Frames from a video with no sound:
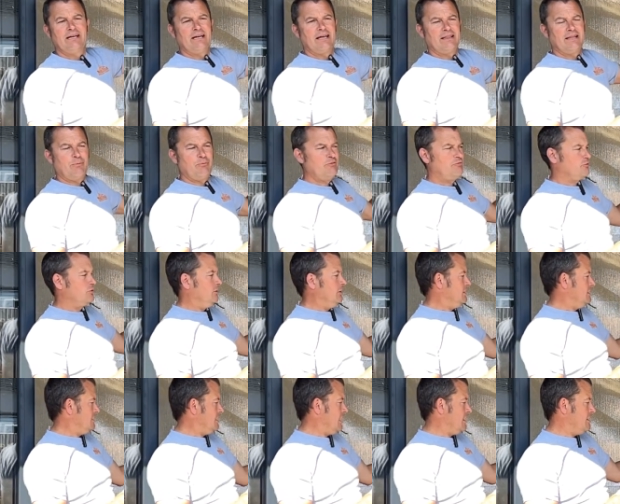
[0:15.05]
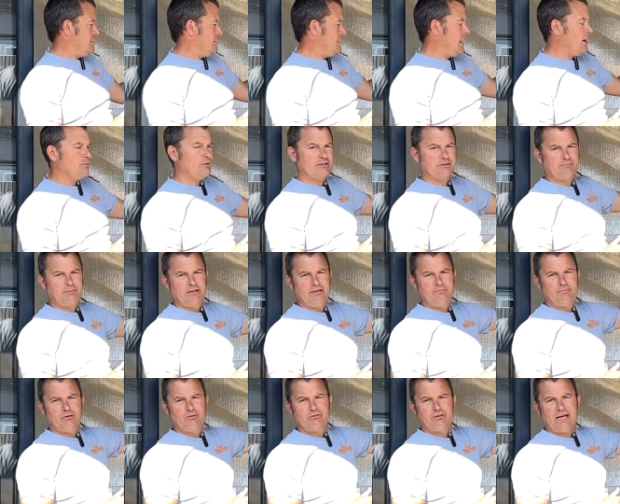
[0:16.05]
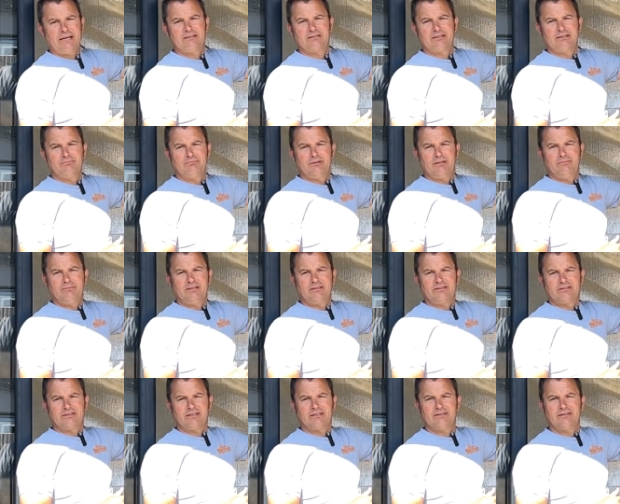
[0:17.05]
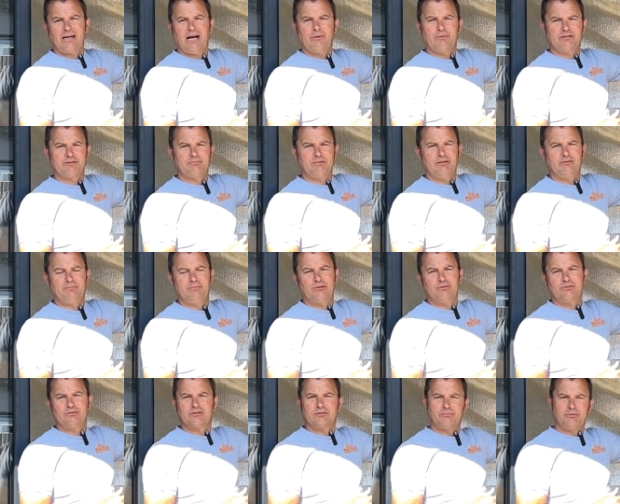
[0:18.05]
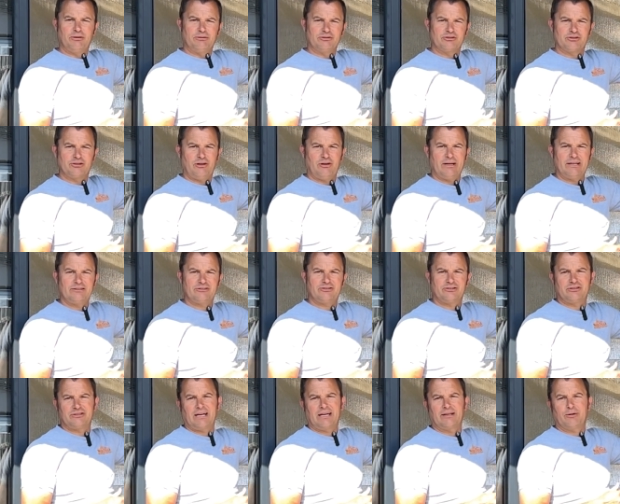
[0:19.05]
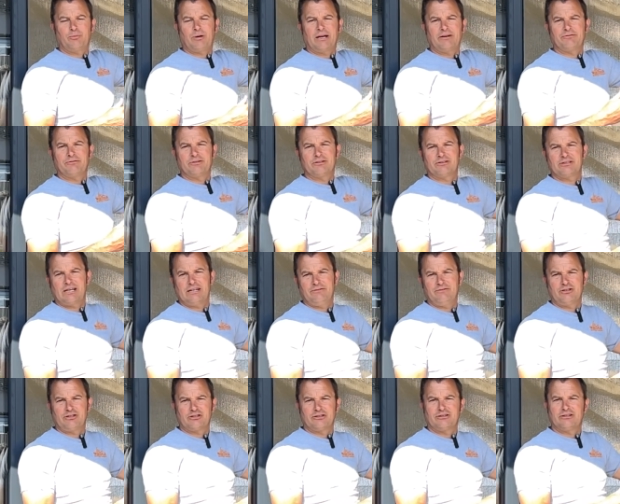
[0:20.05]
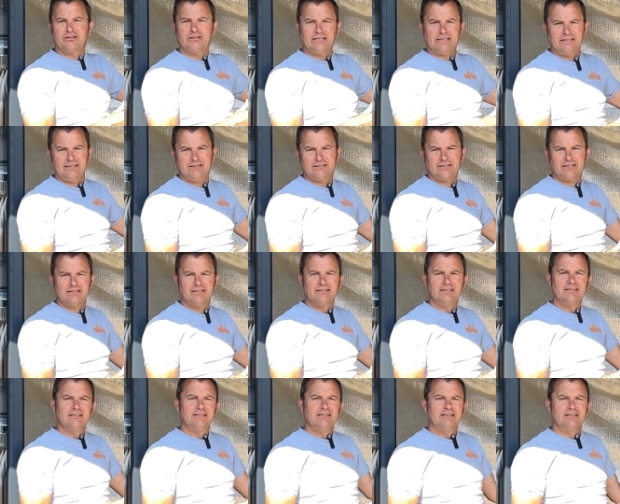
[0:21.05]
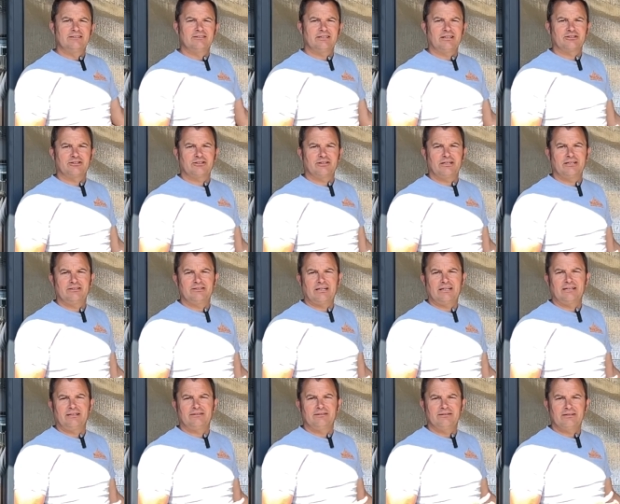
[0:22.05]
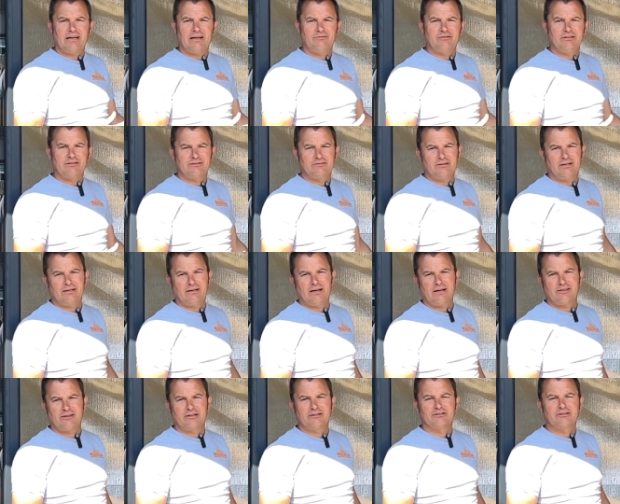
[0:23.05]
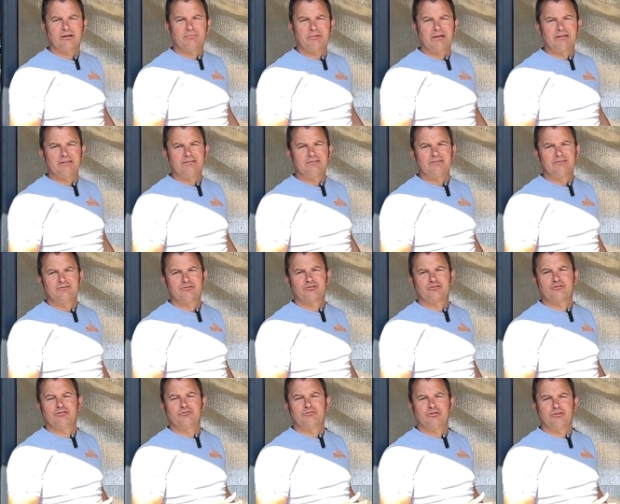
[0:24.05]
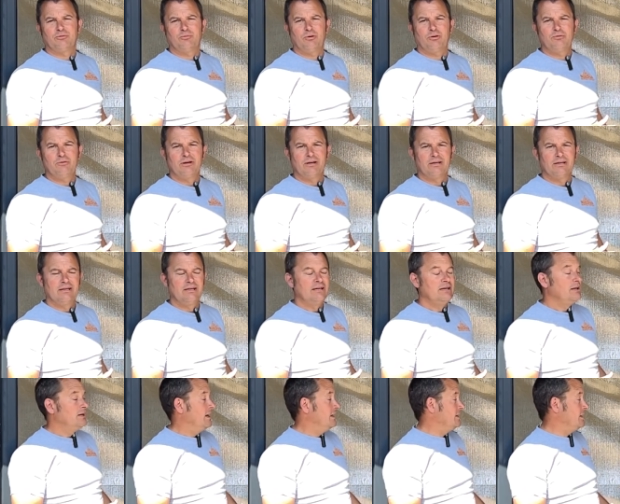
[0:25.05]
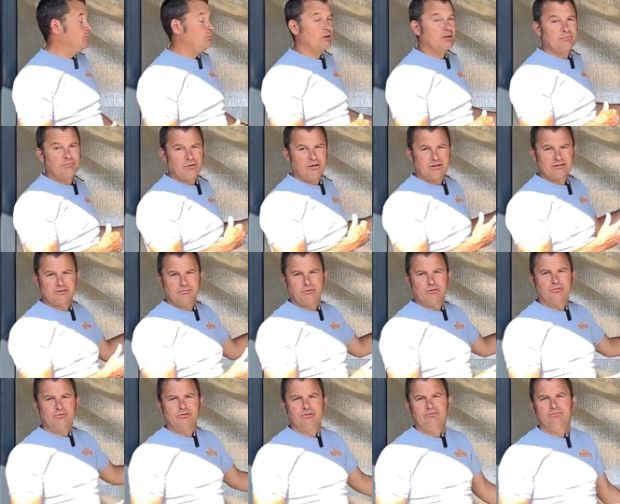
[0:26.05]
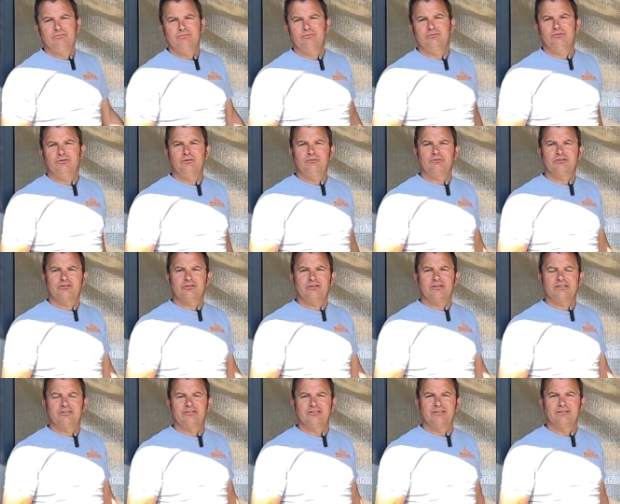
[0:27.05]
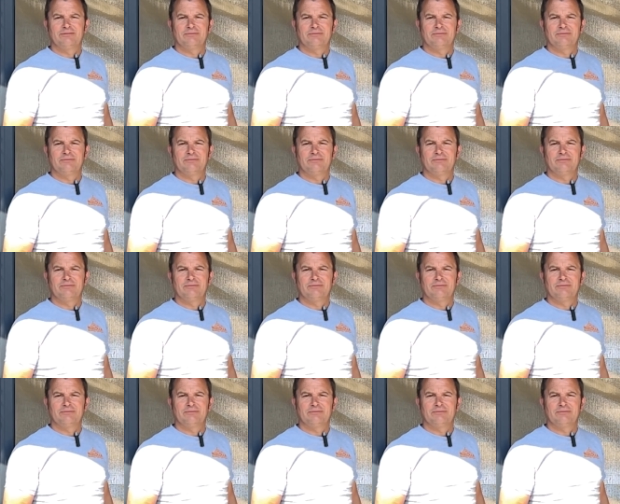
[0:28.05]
Then we've got uh, OSB board, 18mm OSB board to put on the sides to take the weight for the television and the heater and such things, any heavy uh, things that are being screwed to the wall. And then we can plasterboard all the sides.